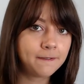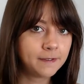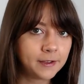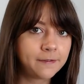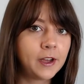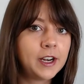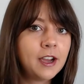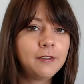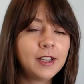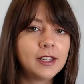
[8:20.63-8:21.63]
the fun out
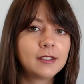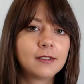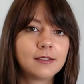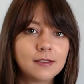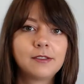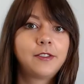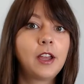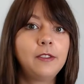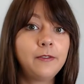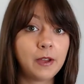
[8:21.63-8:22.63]
of it.
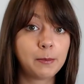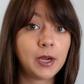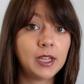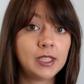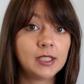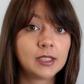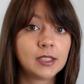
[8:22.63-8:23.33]
Fun vampire?